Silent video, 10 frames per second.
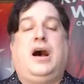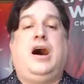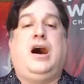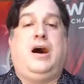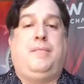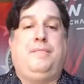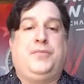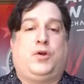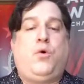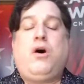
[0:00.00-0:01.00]

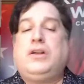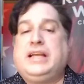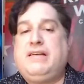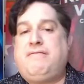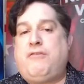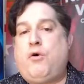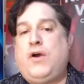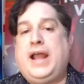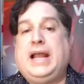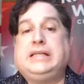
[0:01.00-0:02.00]
the quality of
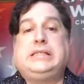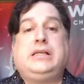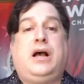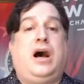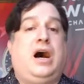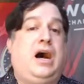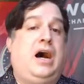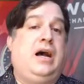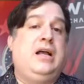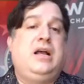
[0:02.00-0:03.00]
voice, the